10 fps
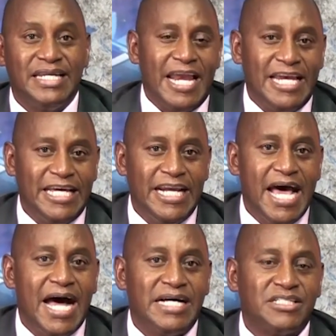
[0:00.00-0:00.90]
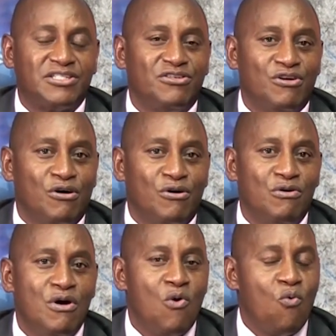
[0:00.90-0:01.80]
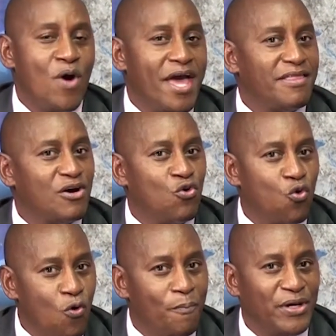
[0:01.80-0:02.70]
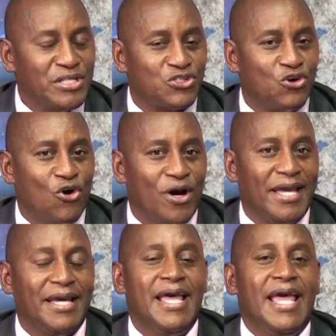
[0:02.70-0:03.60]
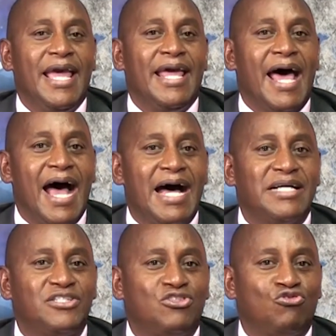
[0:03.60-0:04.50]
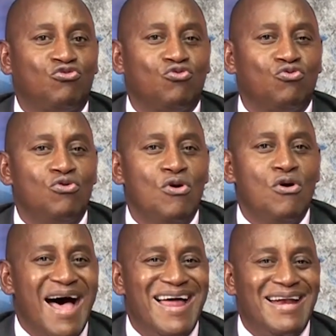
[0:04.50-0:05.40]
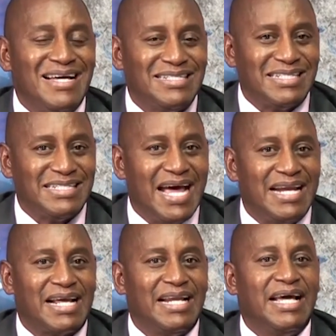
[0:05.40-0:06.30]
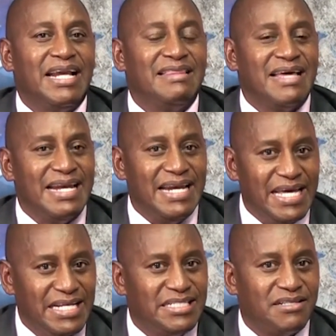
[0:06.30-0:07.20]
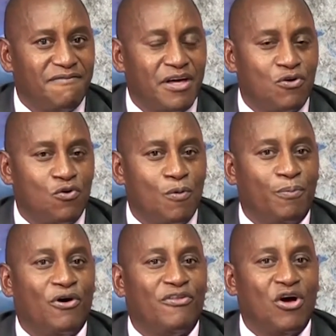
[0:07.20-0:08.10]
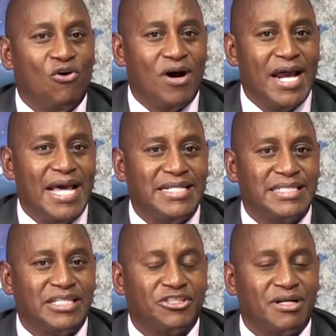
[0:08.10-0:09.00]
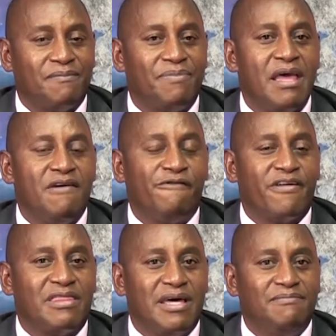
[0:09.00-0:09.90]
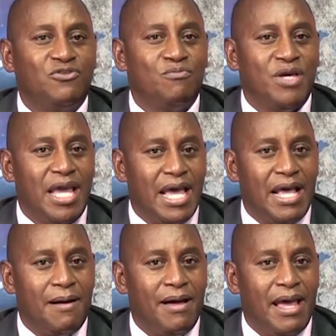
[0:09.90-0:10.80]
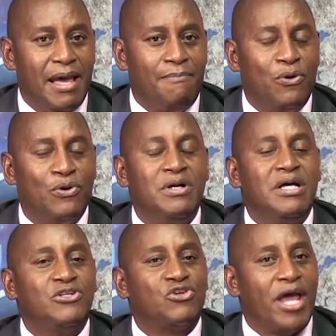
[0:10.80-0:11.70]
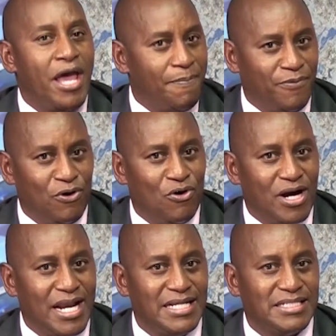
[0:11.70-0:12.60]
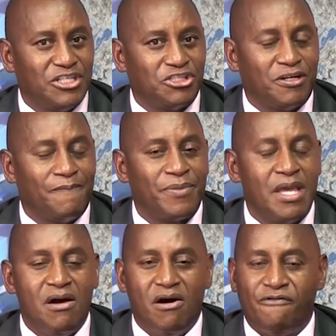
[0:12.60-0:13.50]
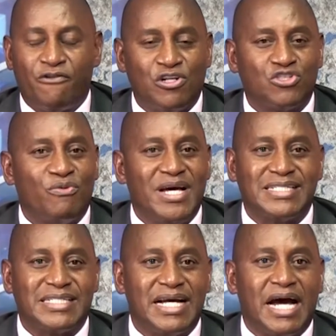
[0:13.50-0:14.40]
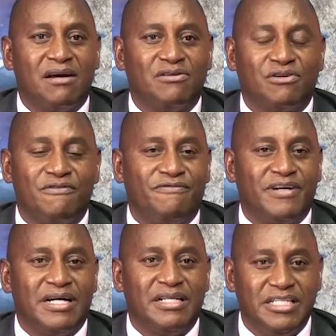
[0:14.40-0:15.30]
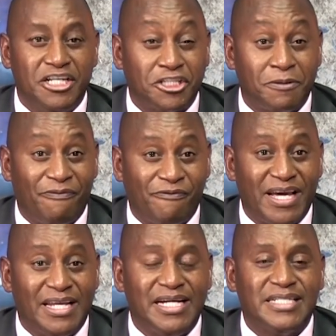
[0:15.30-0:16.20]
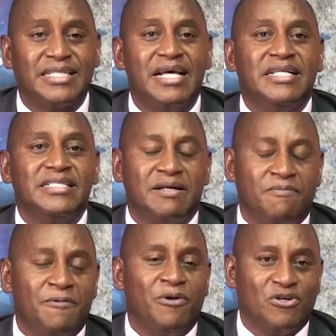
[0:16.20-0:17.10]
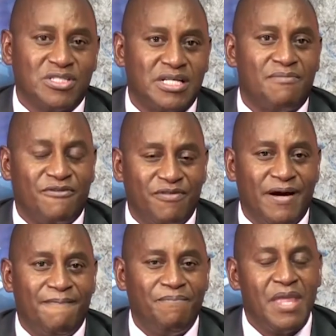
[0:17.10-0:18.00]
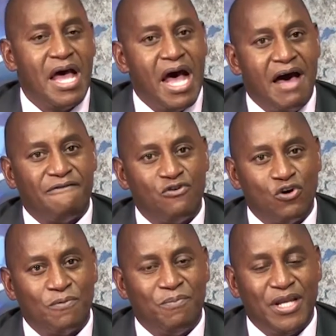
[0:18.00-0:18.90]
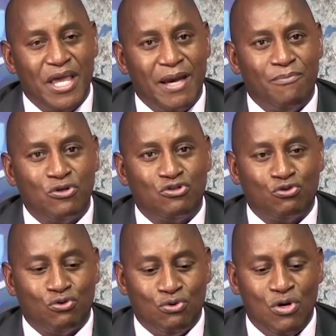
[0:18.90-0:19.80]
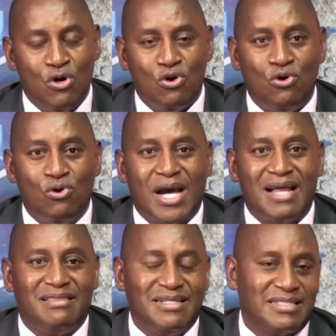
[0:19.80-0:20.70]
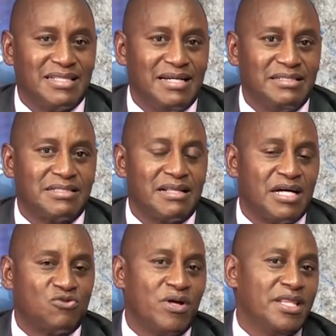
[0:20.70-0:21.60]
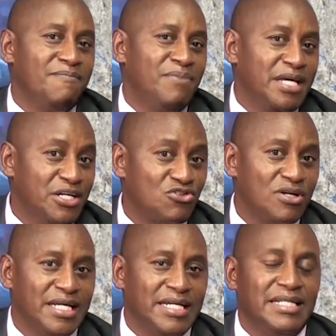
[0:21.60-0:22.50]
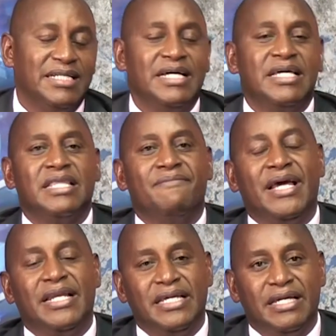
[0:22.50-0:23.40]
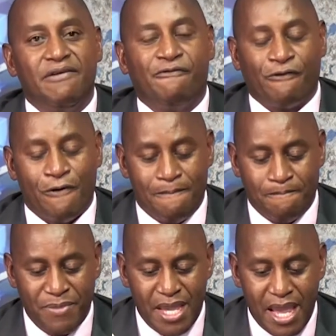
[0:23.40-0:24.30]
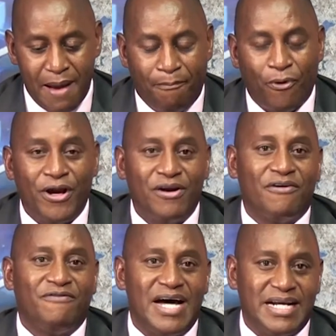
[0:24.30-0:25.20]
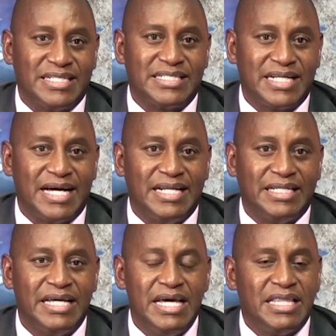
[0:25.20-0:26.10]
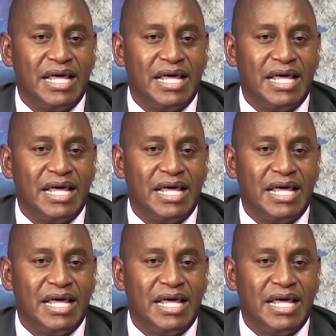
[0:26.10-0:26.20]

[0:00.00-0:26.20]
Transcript: The leader has to know where the group is going and has to understand clearly the needs of the group or the organization for them to be able to help the organization. Of course, we are seeing a lot of leadership failures simply because some of them have not been able to look at these things so that when they begin to lead, they may lead from a point of understanding.